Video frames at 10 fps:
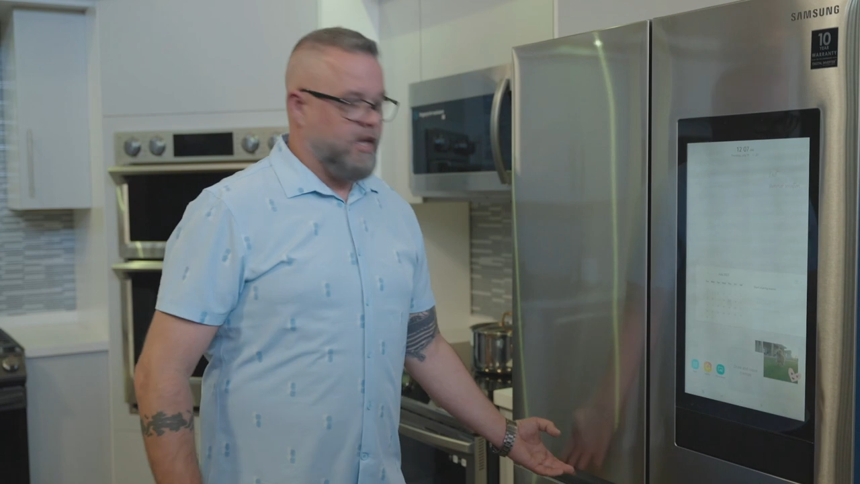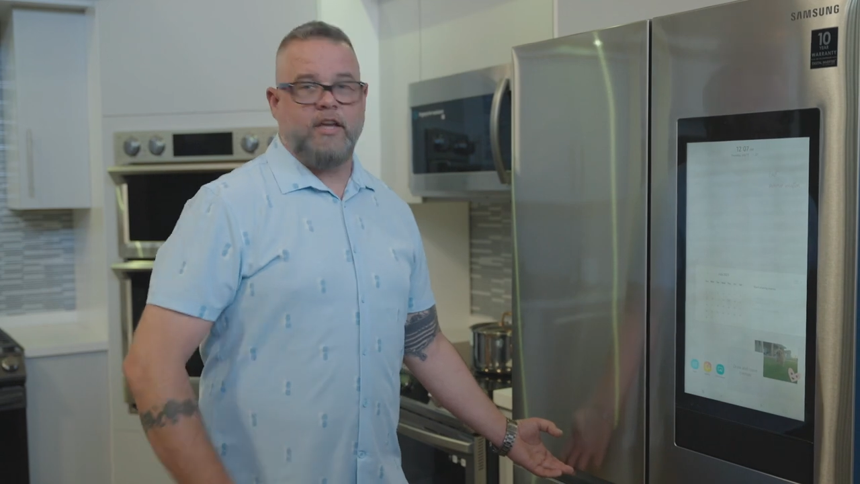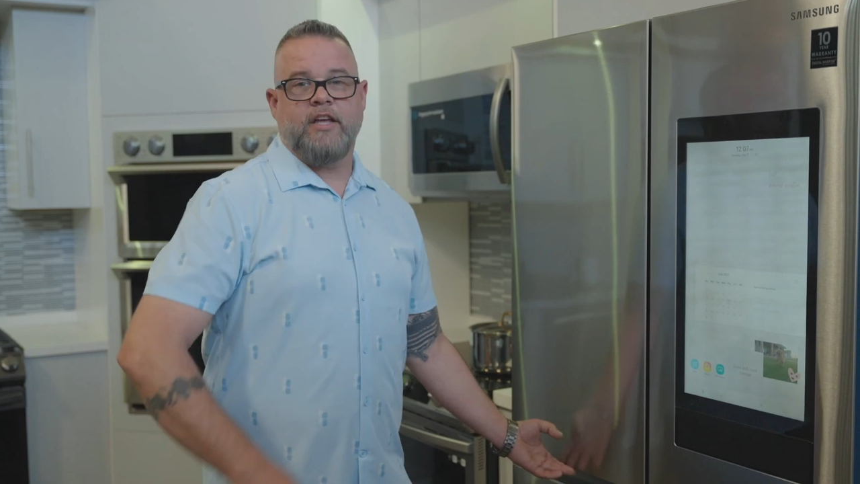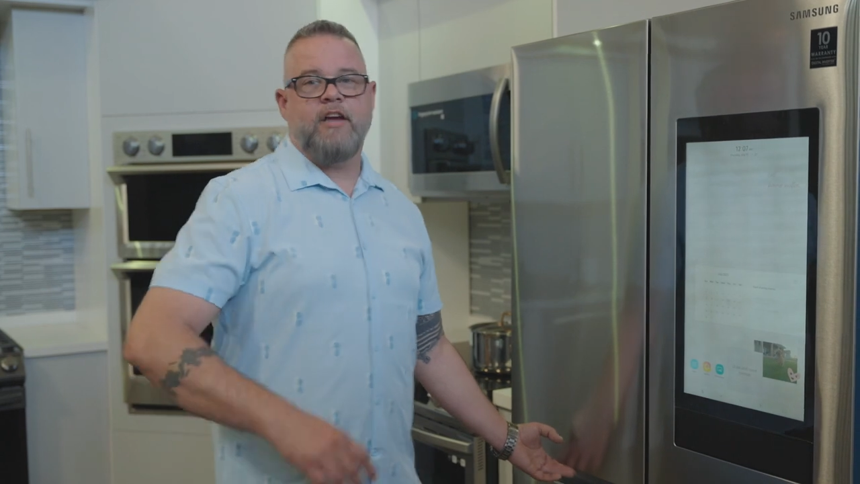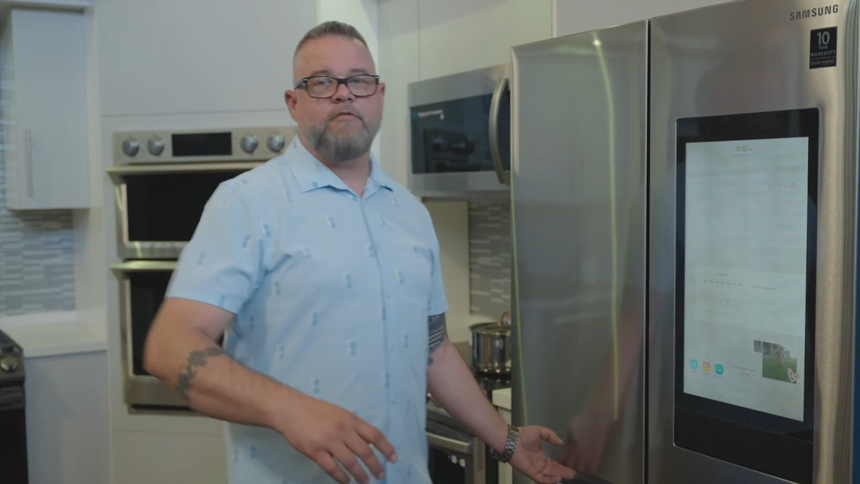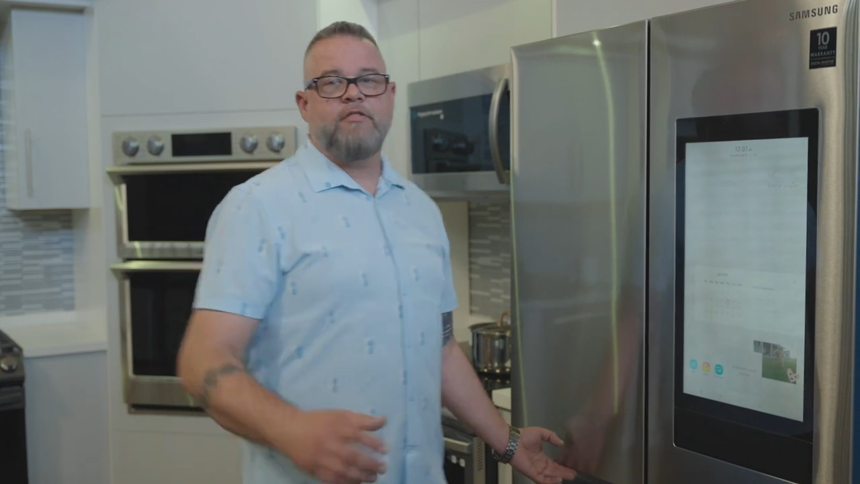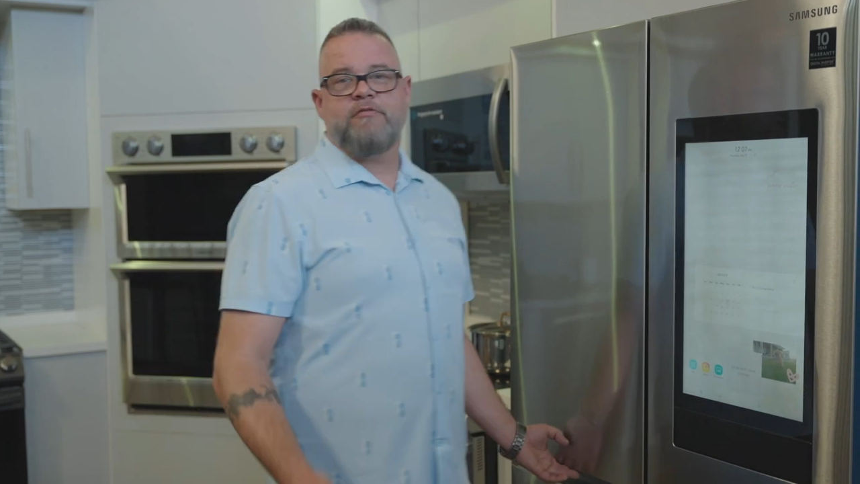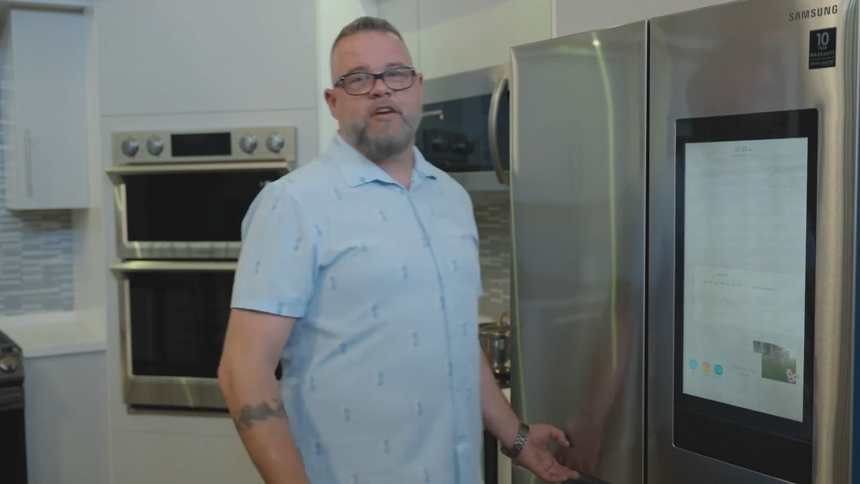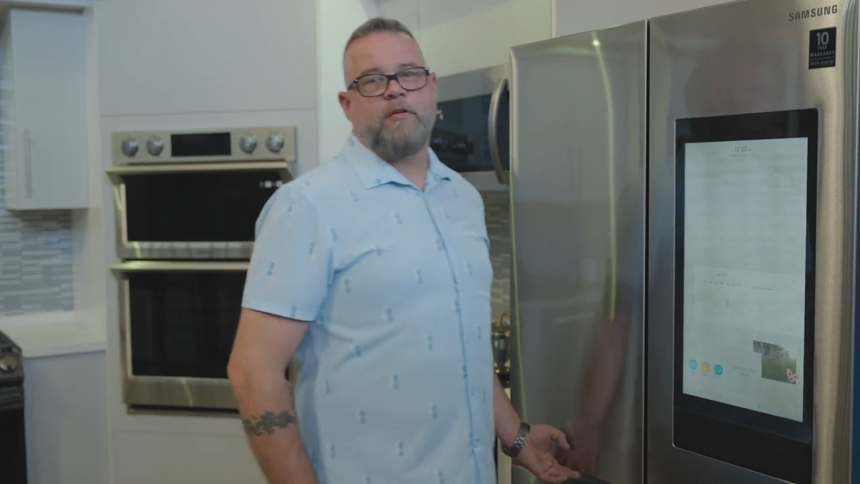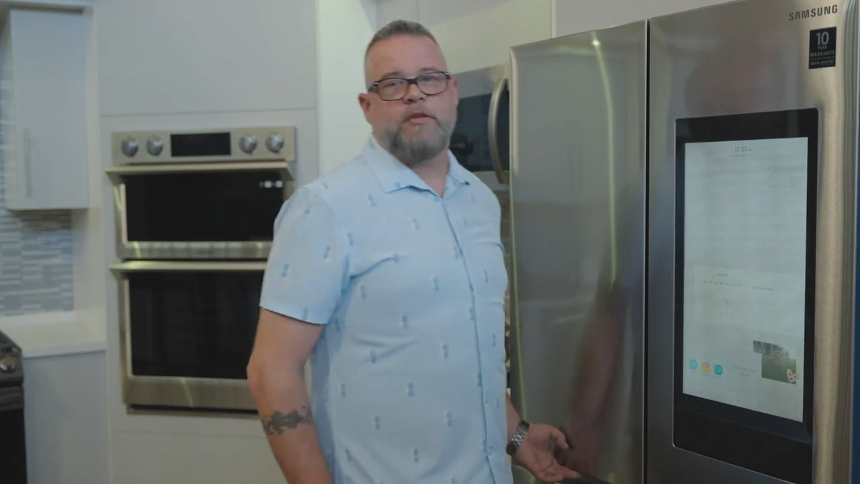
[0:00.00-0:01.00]
In every
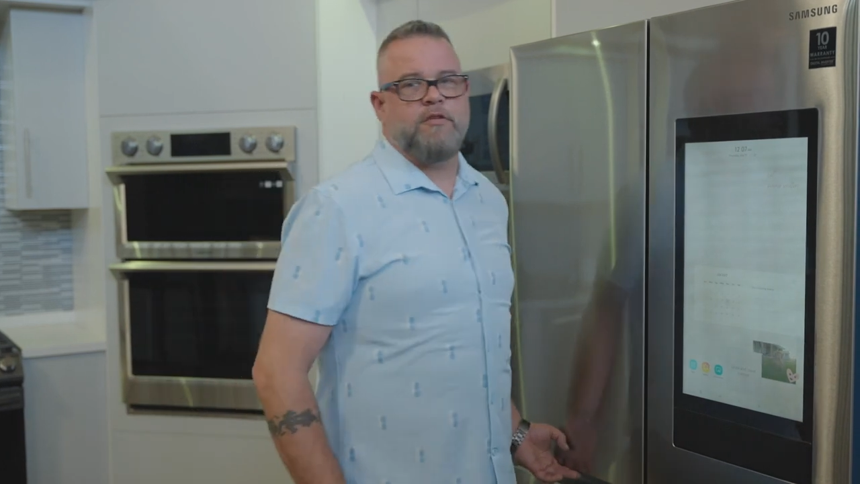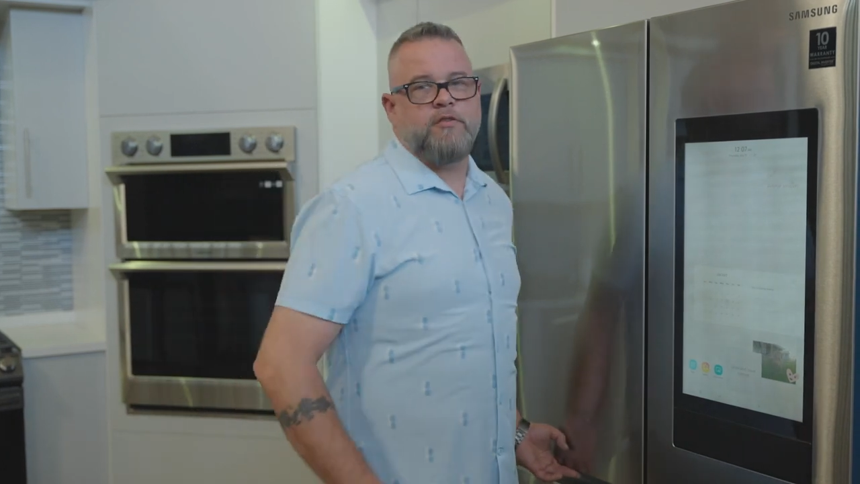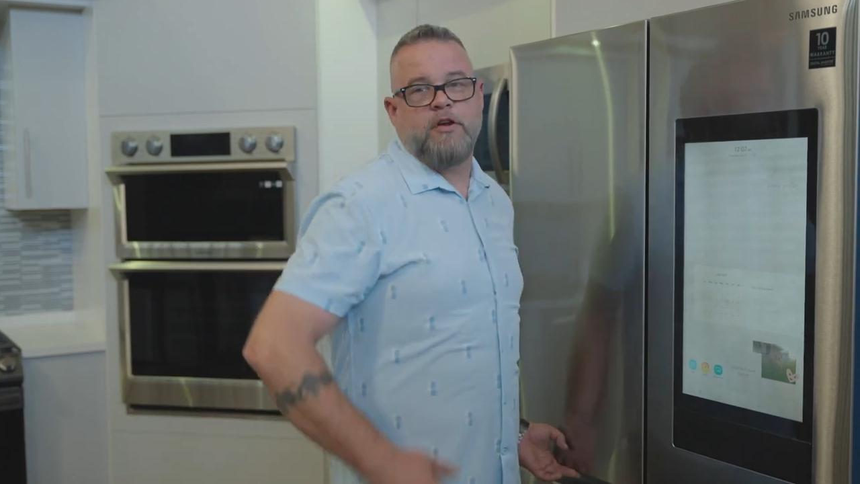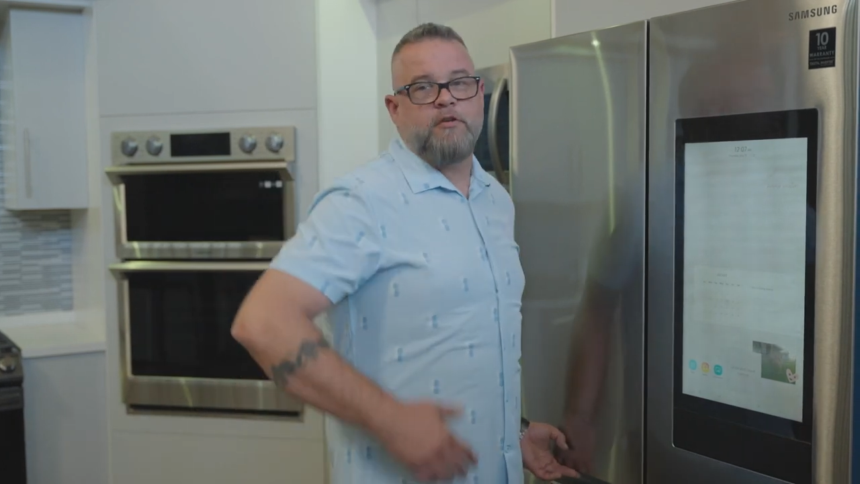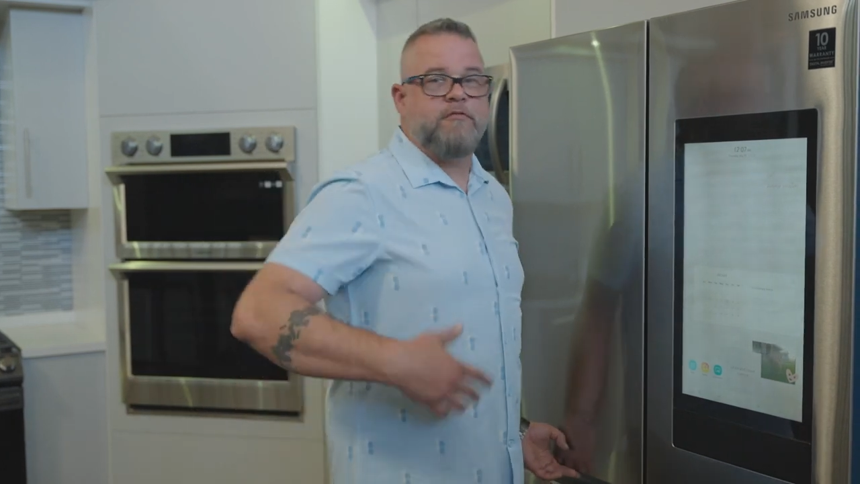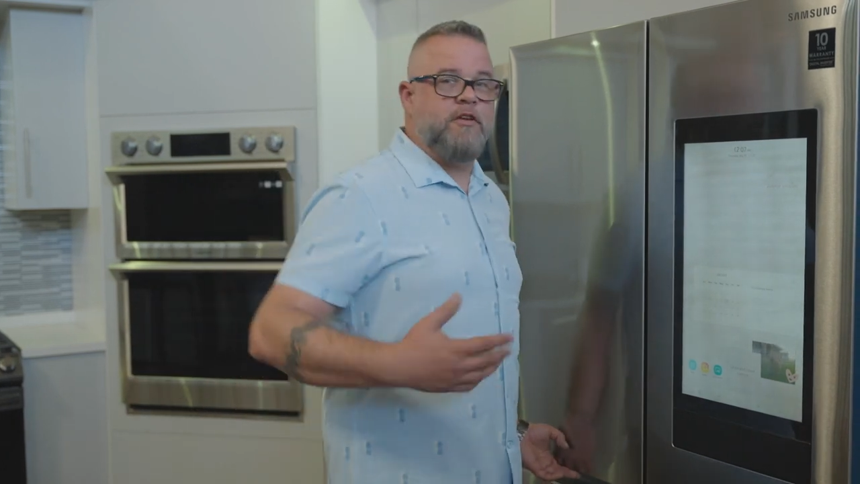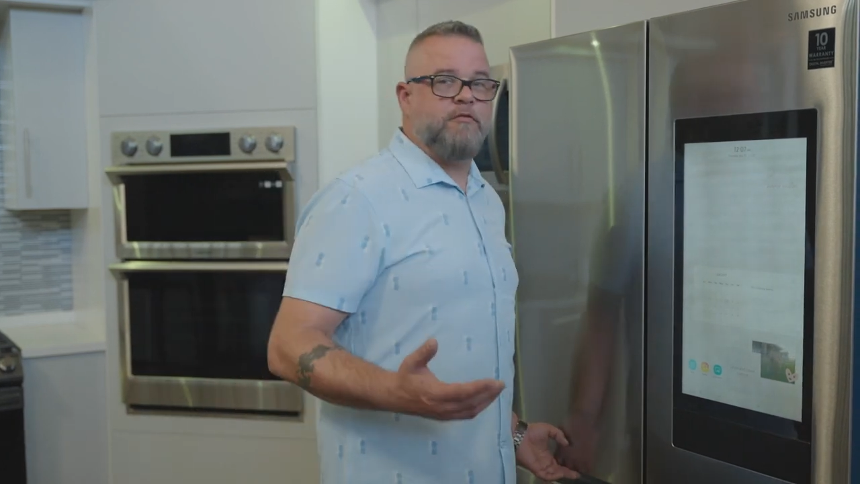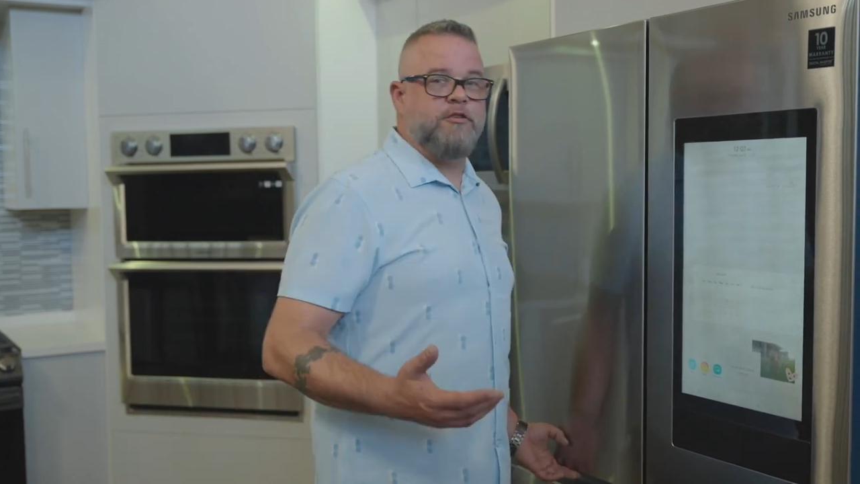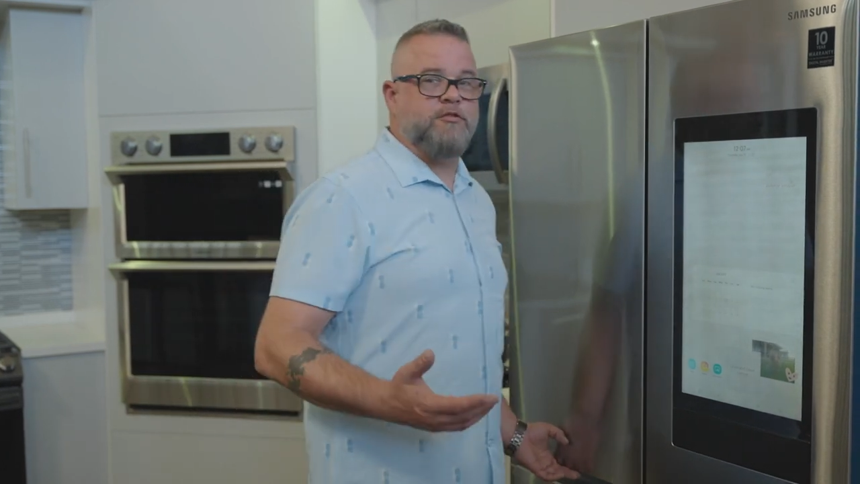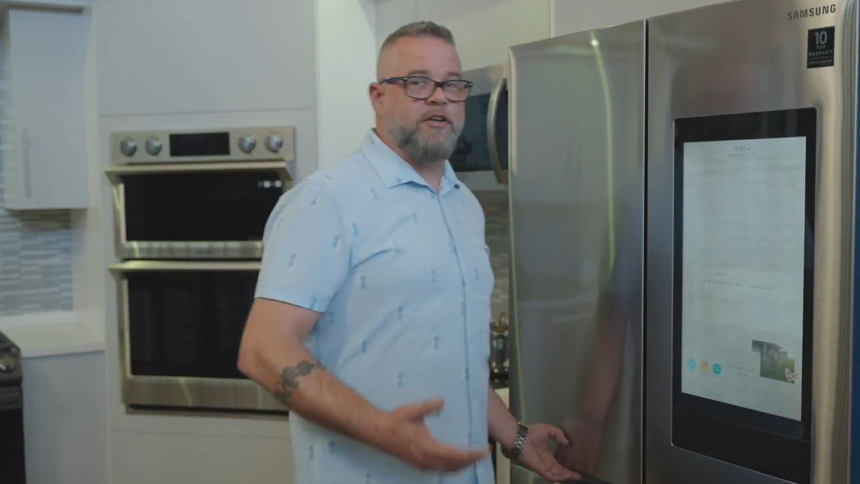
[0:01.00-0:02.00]
family, you've got your
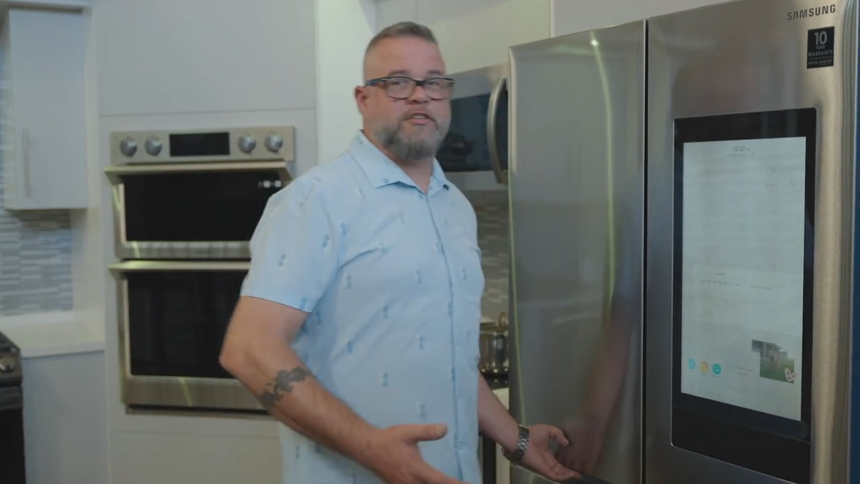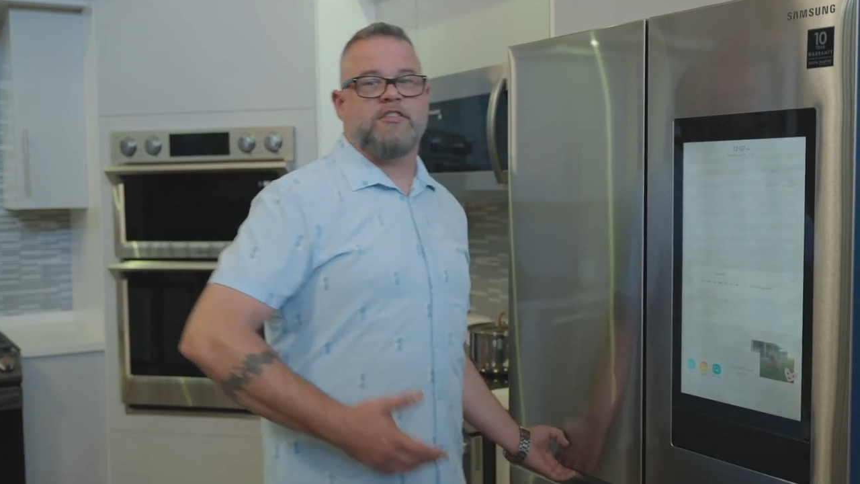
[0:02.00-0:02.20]
favorite drinks,